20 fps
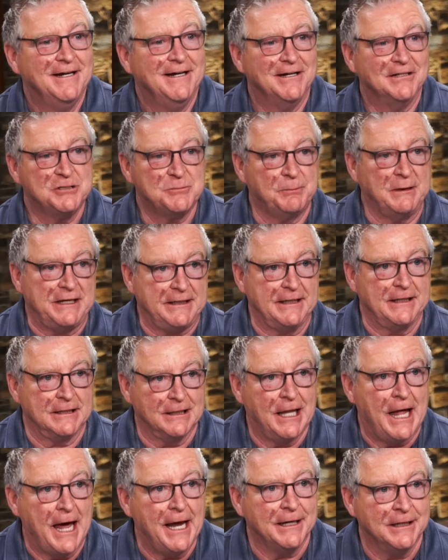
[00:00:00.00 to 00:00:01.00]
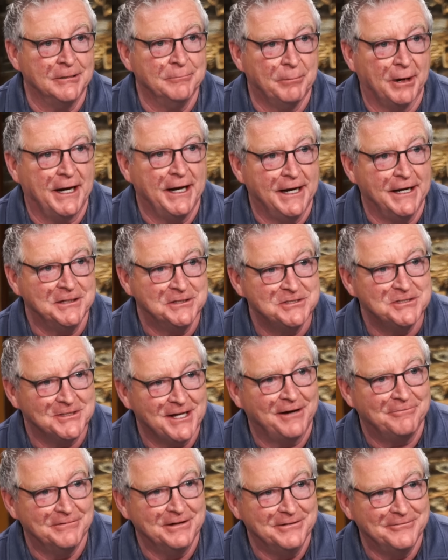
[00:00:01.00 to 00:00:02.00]
uh, speaking Latin by age
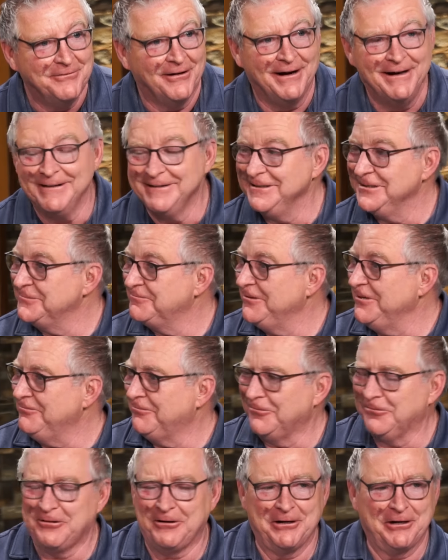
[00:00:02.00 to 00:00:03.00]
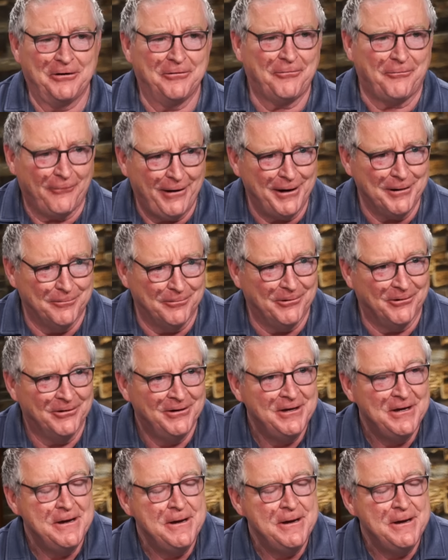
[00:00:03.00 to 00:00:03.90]
seven, right? These people were incredible.